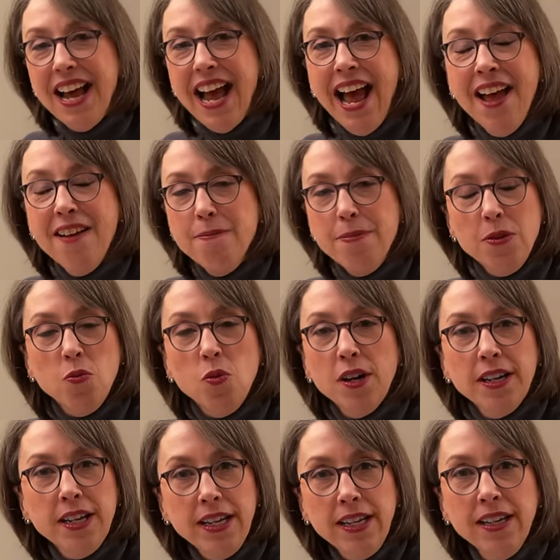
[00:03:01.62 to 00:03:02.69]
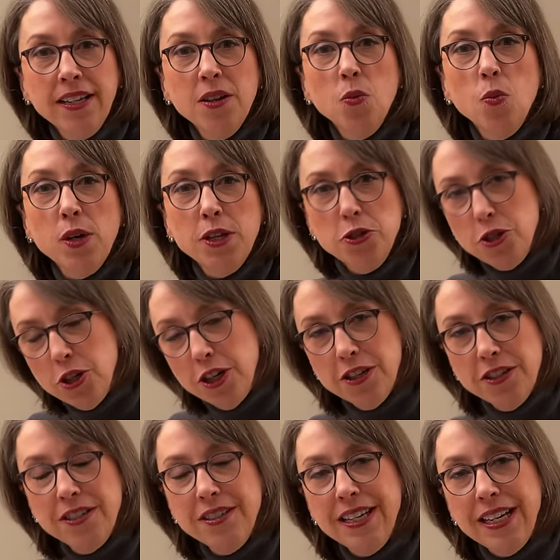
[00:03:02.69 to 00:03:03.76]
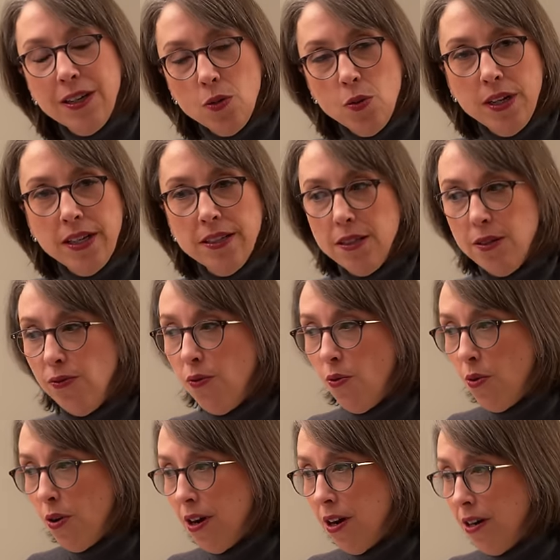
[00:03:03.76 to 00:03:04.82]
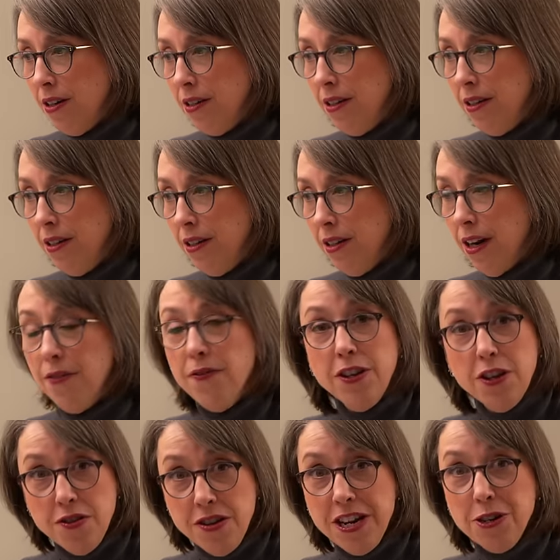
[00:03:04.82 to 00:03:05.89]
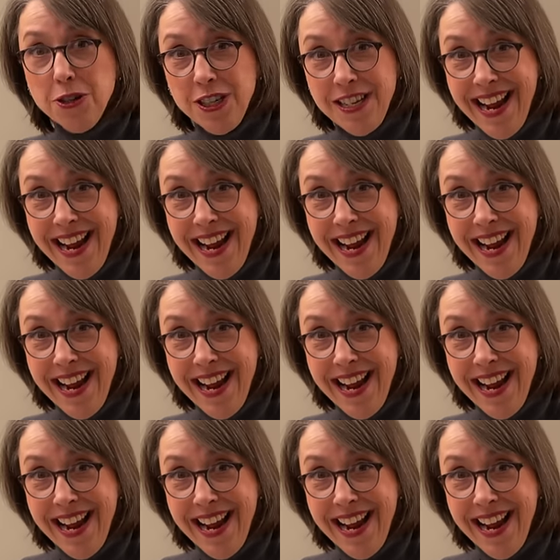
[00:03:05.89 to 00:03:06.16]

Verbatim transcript: I have been working with shirts and quilts for a few years